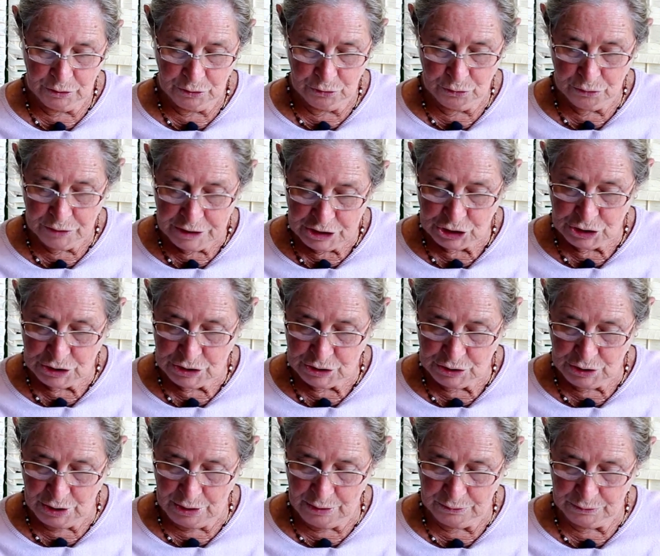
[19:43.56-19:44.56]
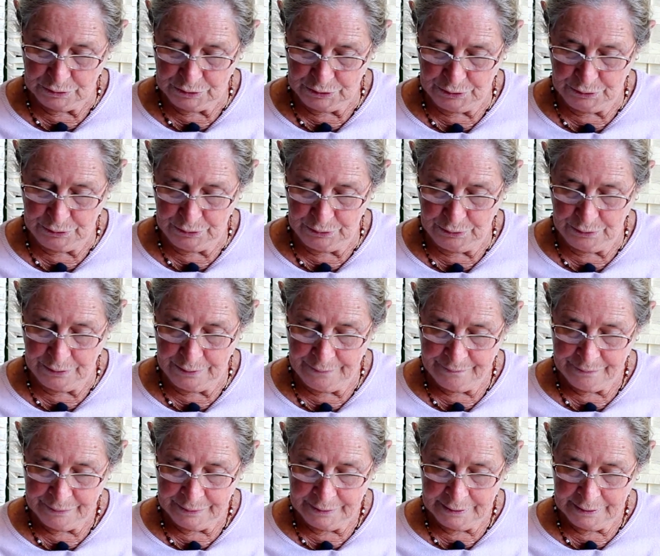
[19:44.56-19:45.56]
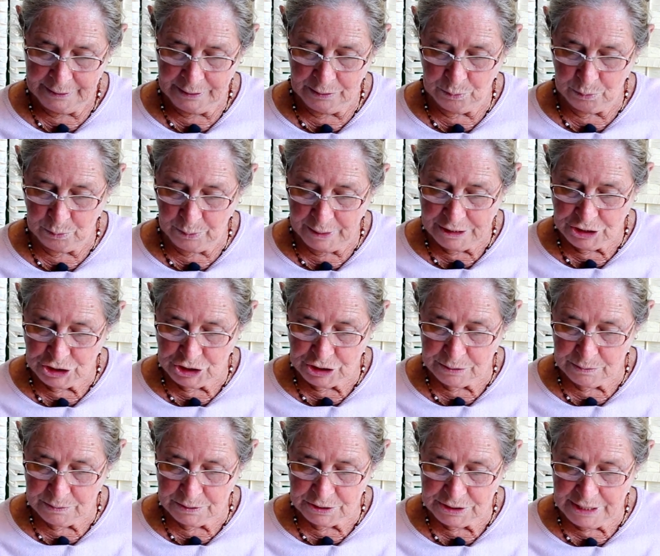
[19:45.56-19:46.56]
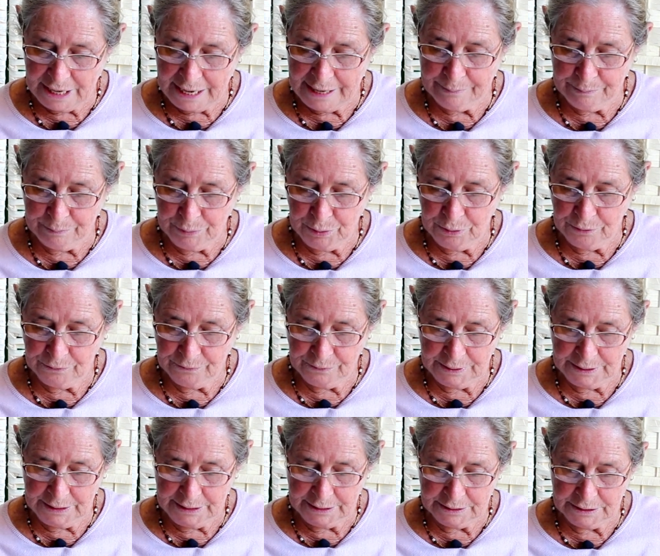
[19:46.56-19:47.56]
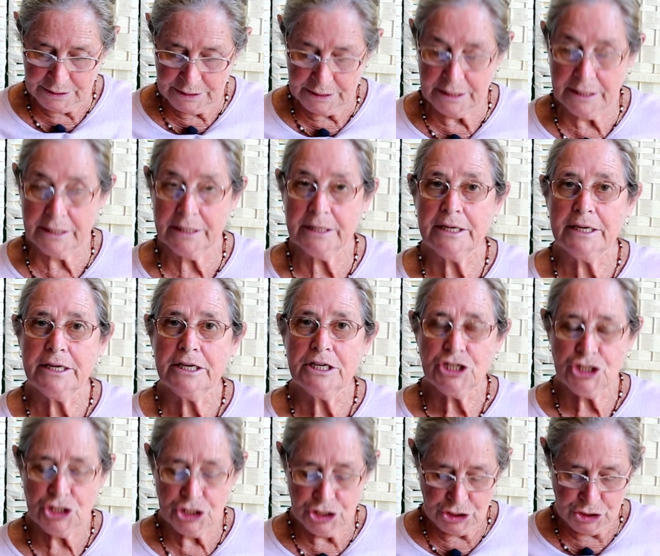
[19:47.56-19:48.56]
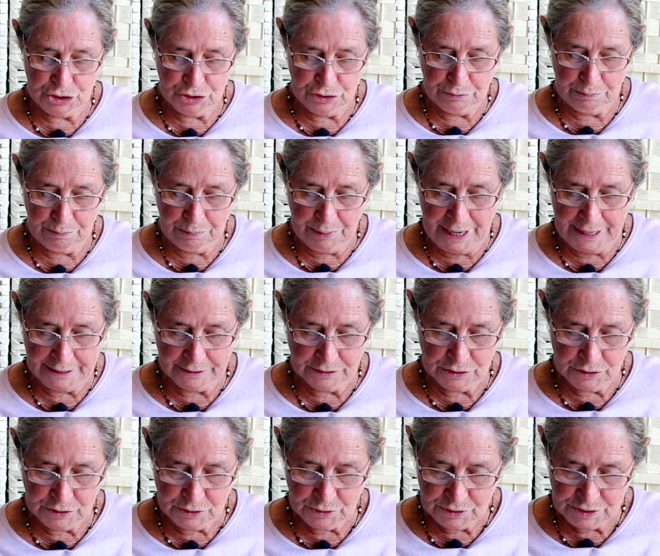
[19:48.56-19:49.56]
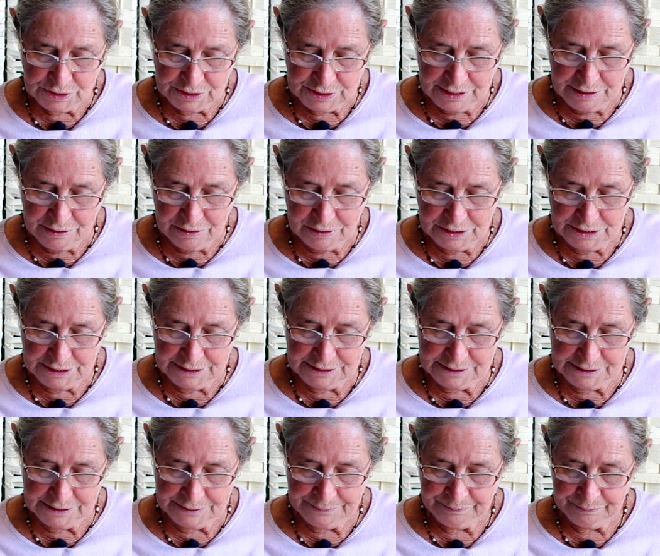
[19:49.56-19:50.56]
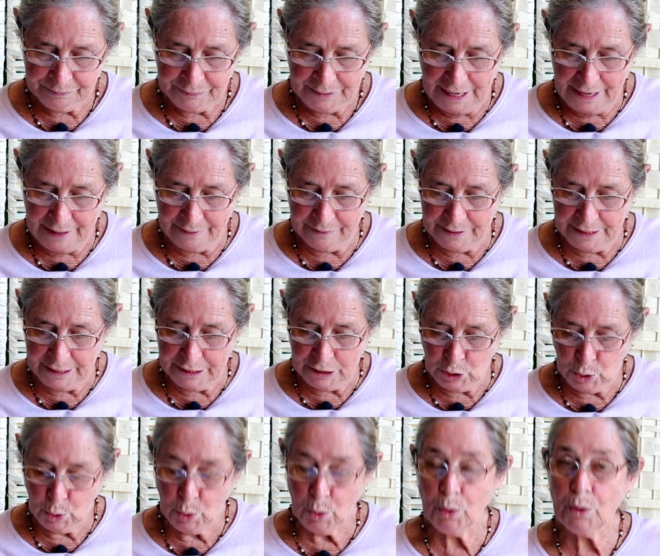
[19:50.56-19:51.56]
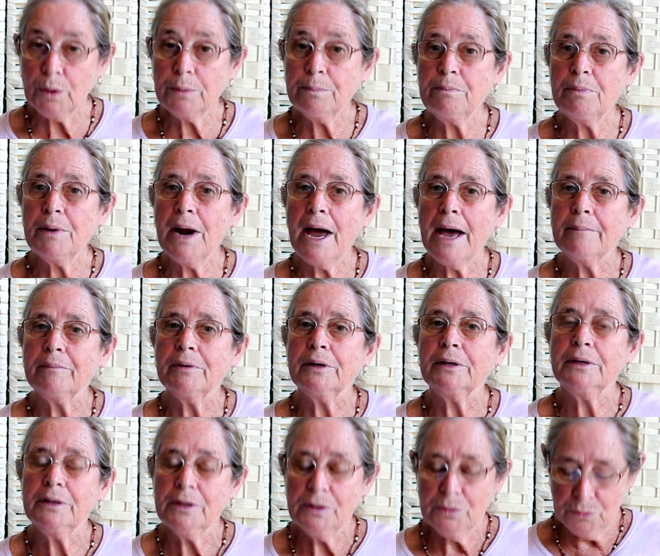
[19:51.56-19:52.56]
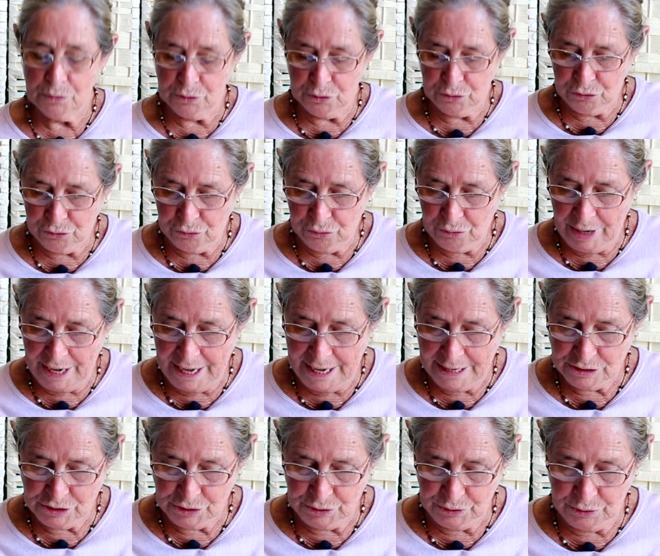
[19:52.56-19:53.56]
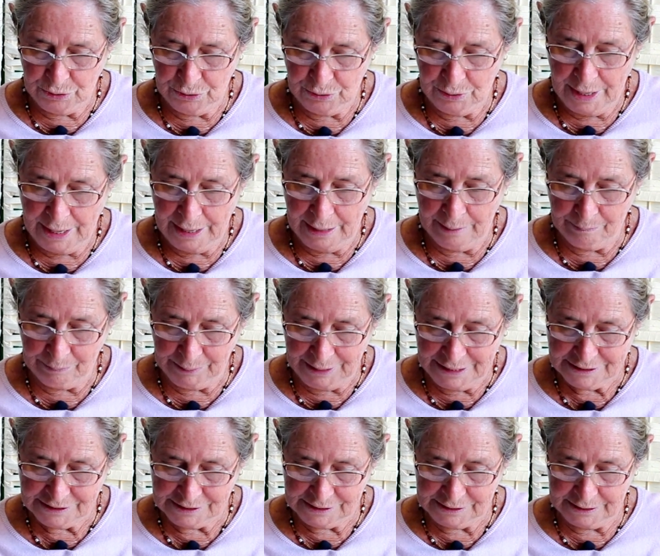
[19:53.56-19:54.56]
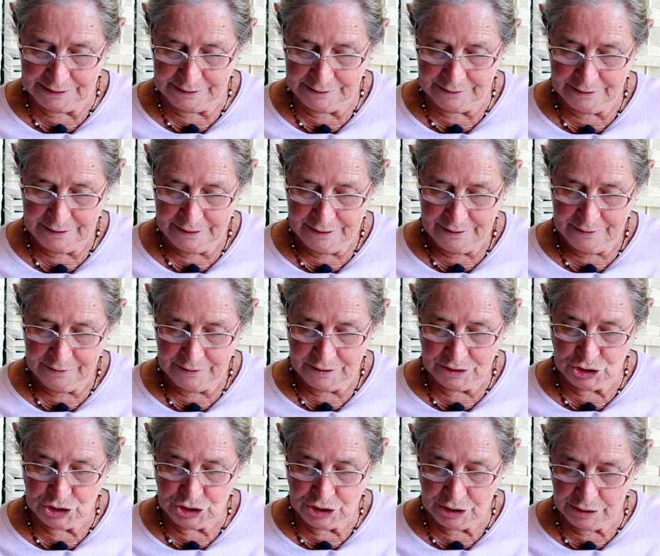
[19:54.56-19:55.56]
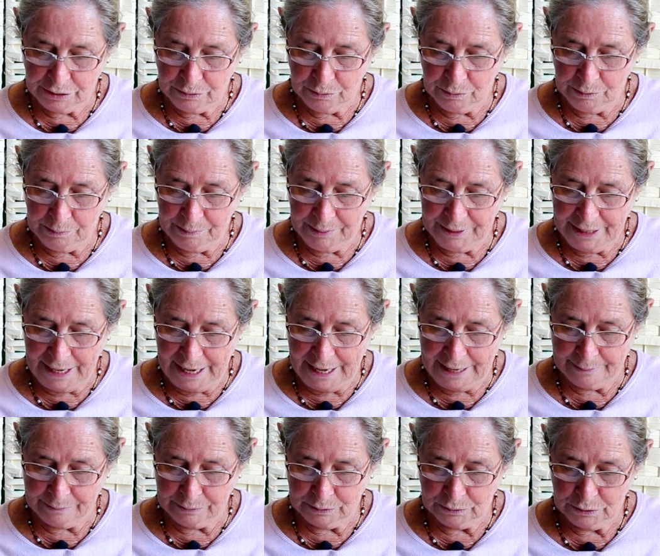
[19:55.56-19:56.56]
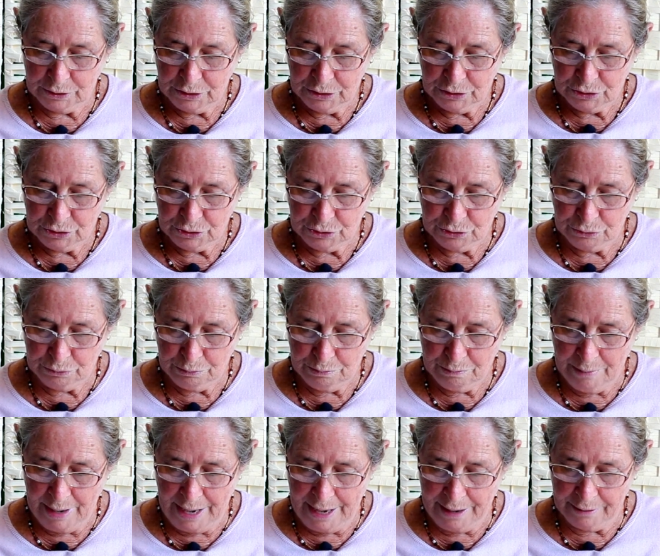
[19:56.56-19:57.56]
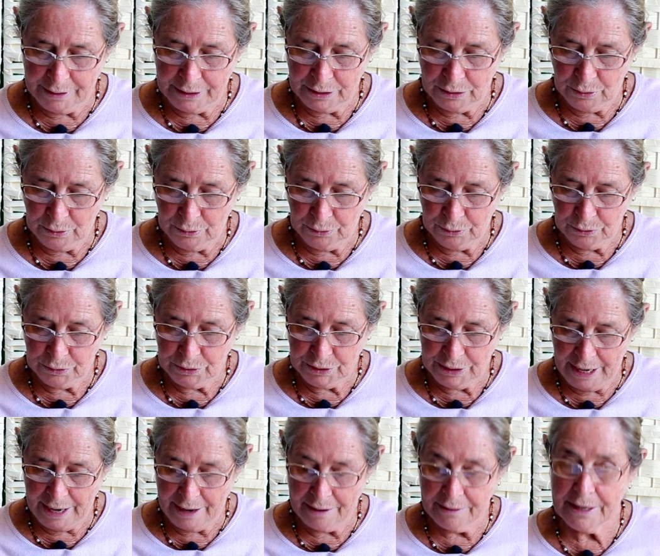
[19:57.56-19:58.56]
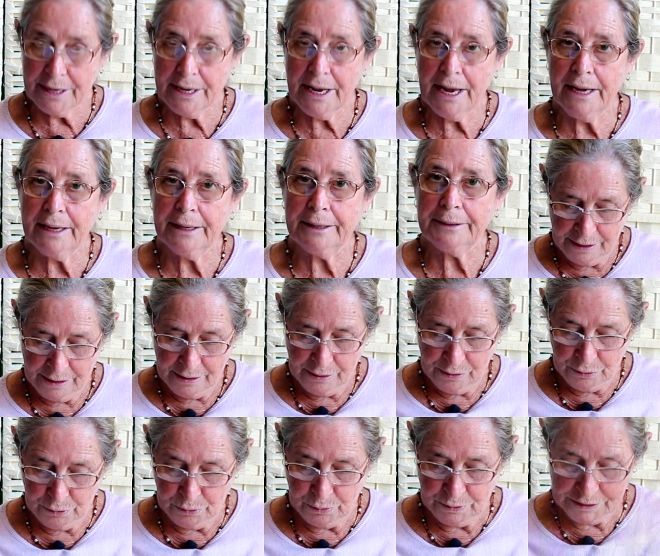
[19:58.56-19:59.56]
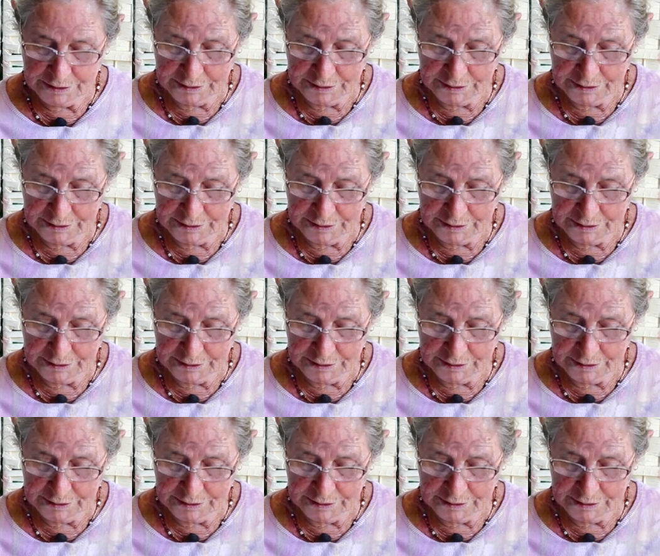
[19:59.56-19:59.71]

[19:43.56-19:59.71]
Krishna told her that when she will take birth in India, she should practice austerities, and then Lord Brahma will grant her a blessing that she will be able to marry Lord Narayan, who is